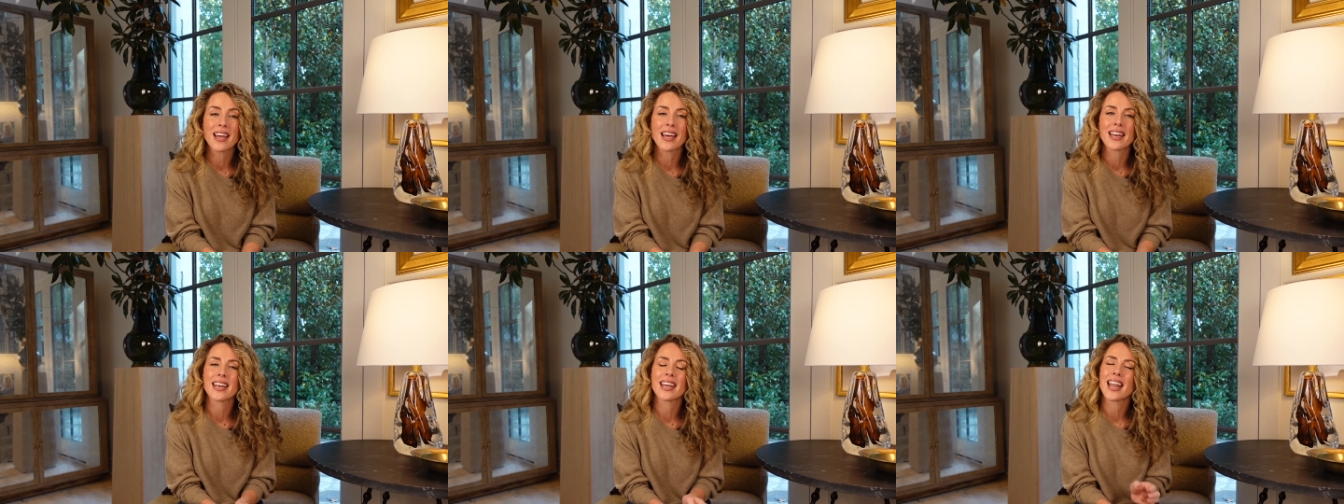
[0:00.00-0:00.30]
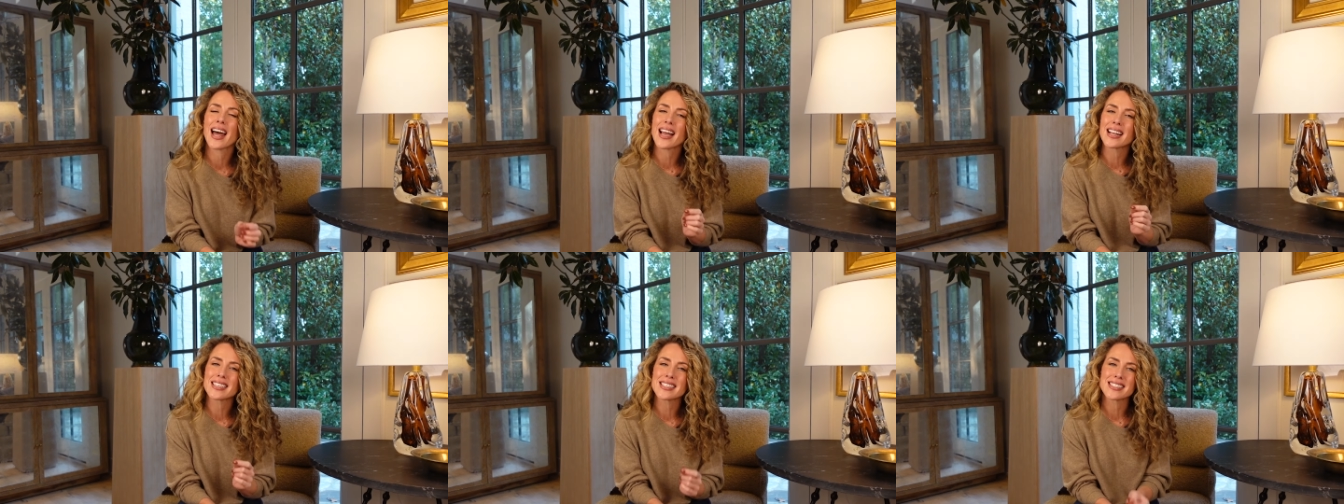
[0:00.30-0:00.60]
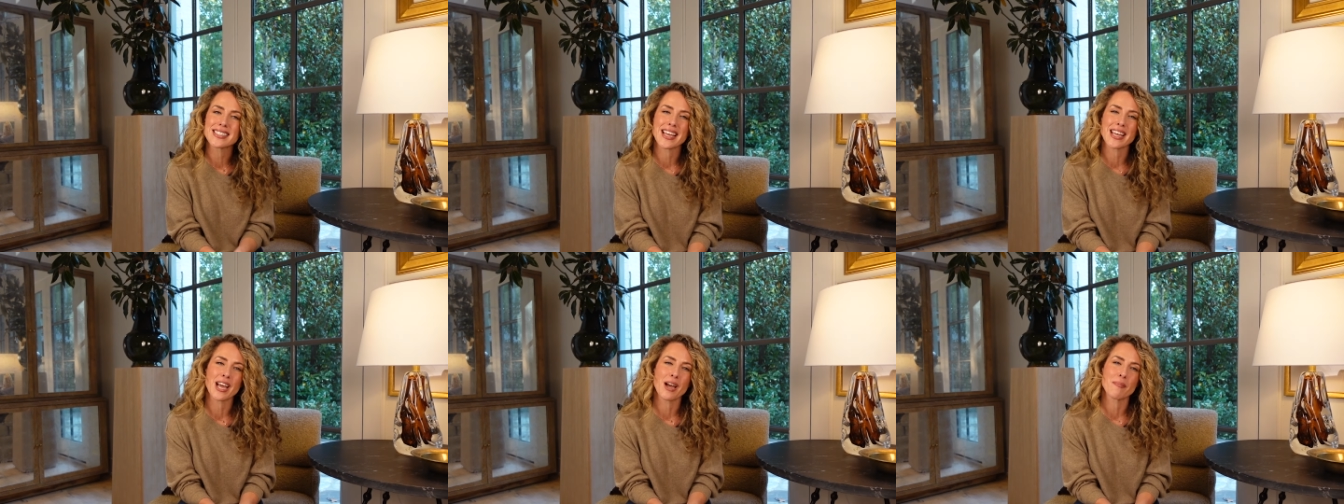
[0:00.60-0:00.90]
I'd like to
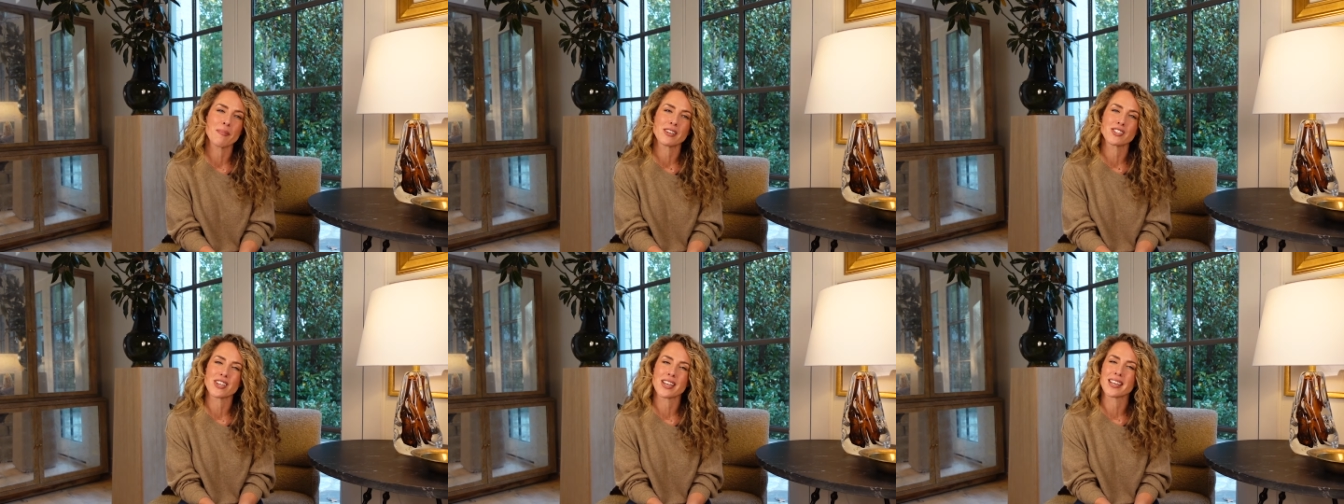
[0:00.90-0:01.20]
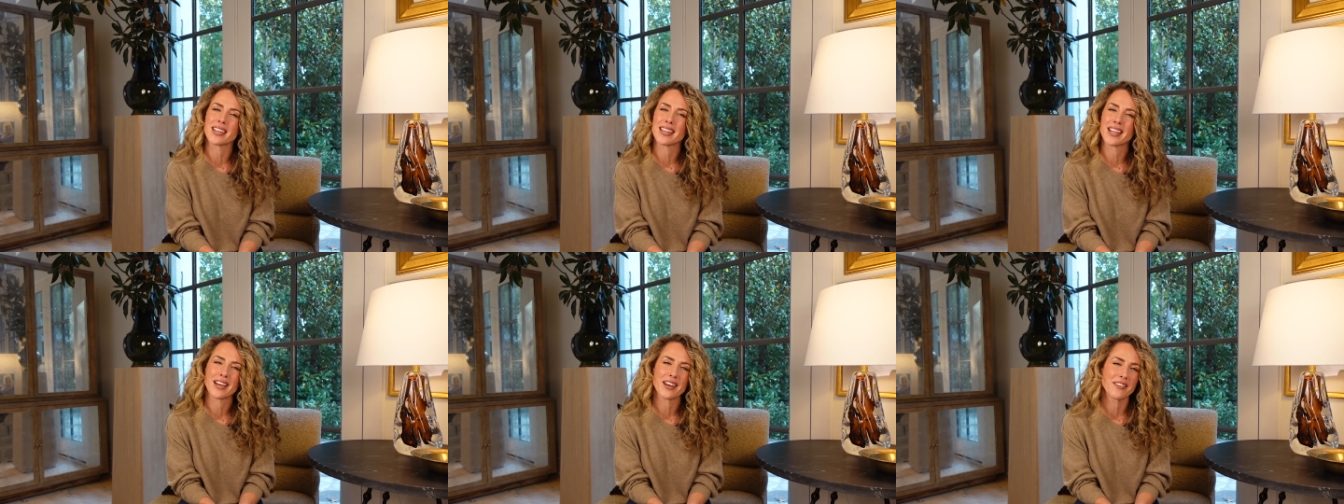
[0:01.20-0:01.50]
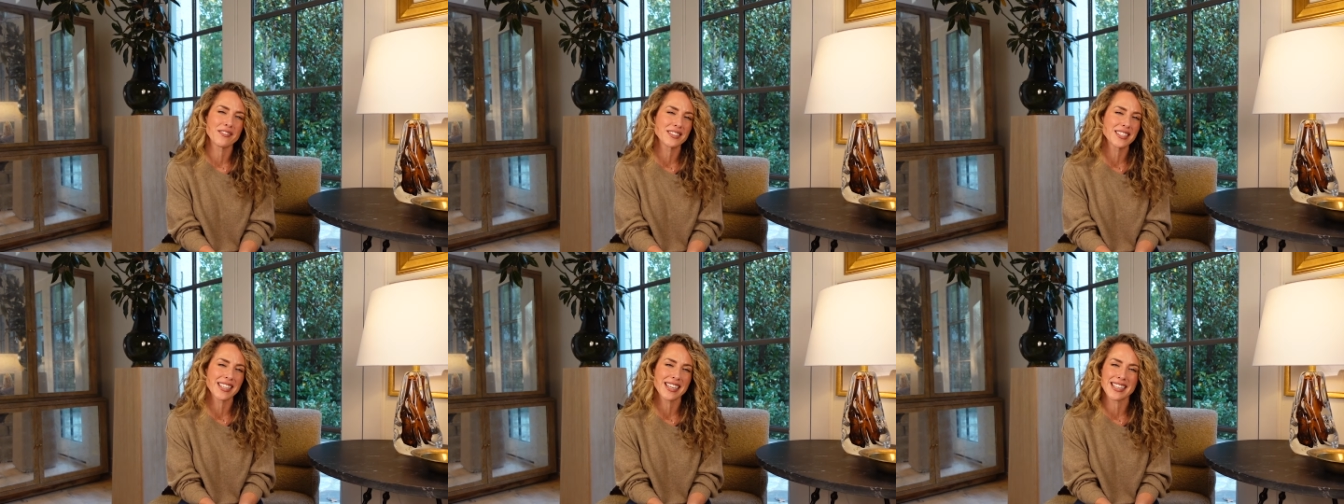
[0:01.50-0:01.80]
say how much I'd
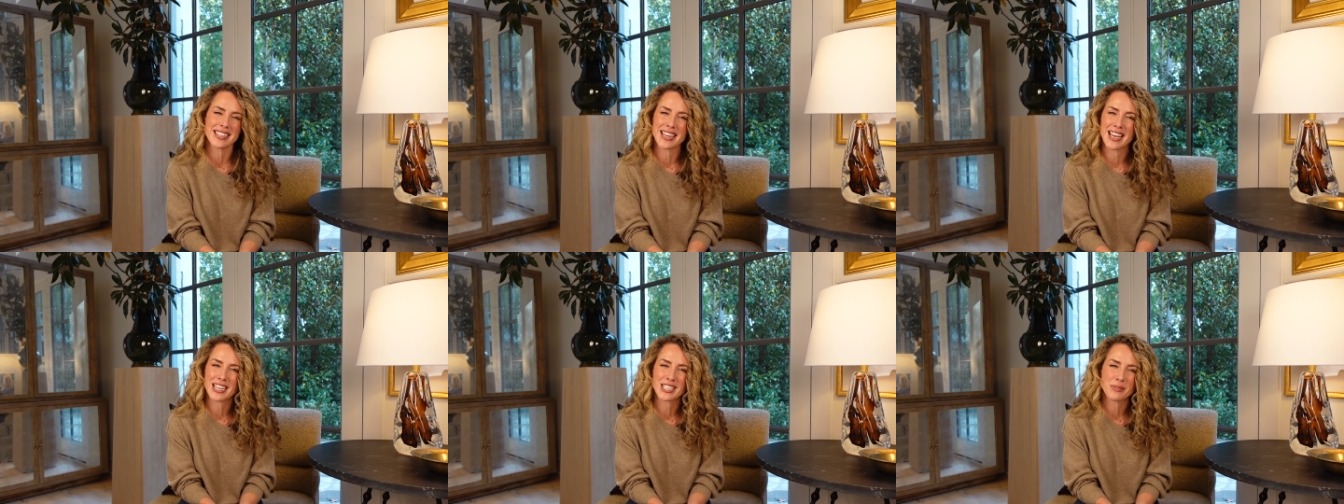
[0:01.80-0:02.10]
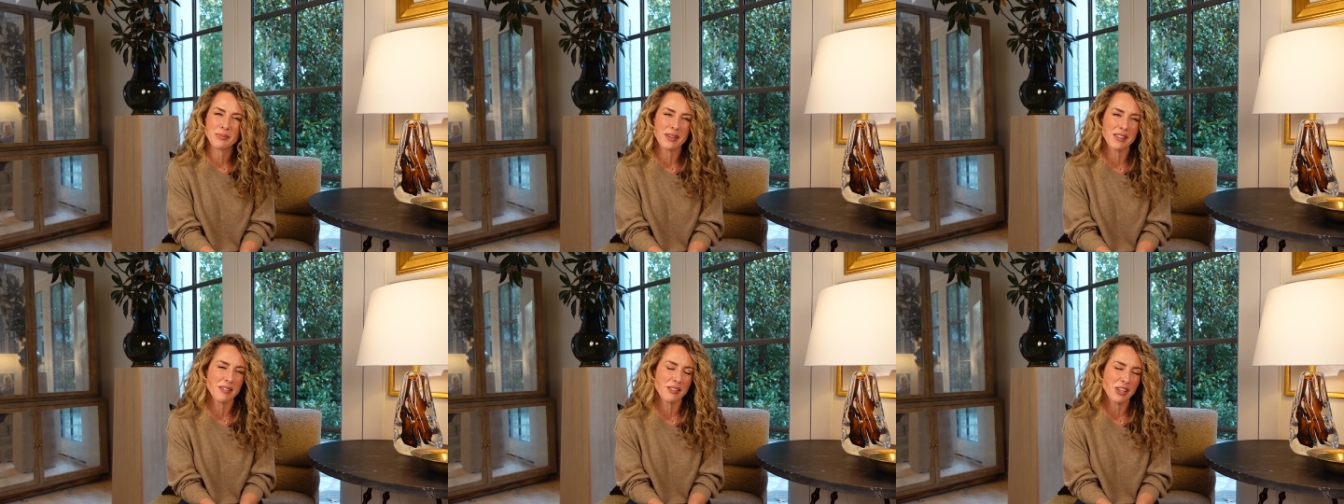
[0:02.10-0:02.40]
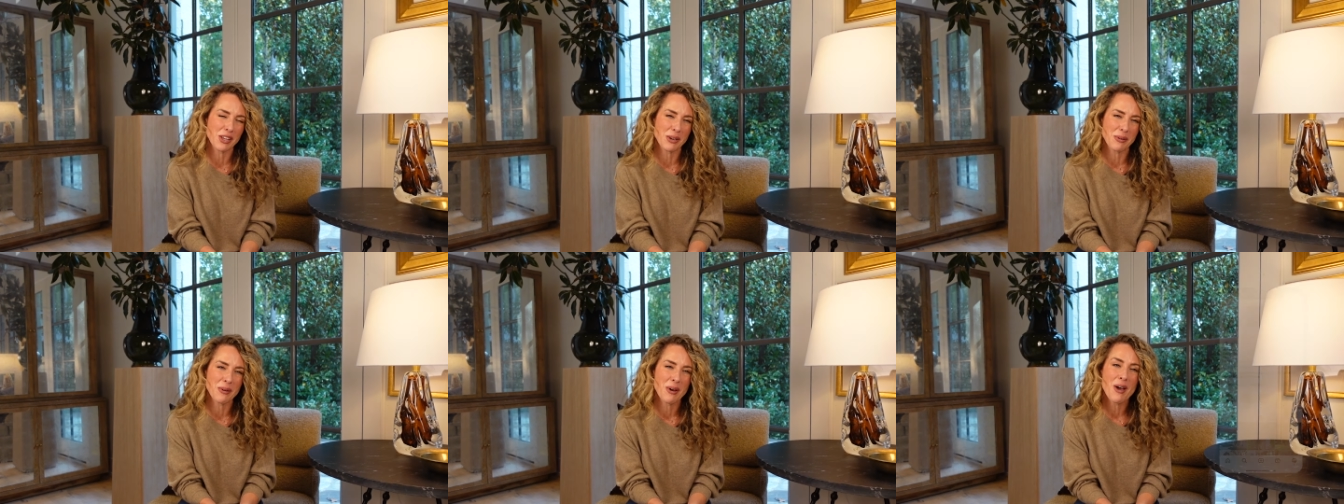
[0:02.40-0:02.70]
love to connect with
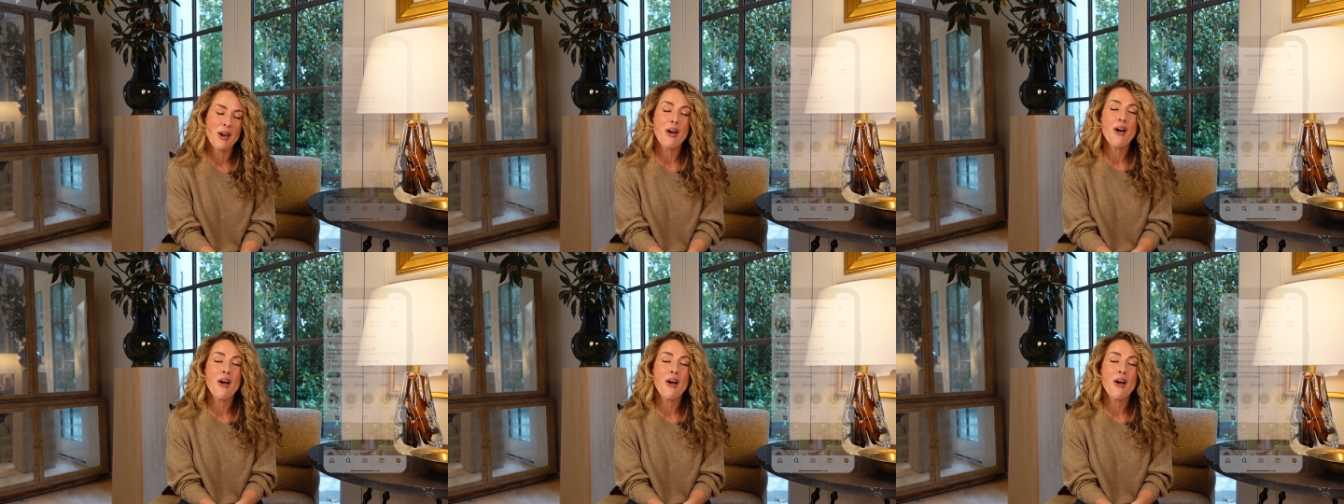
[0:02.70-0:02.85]
you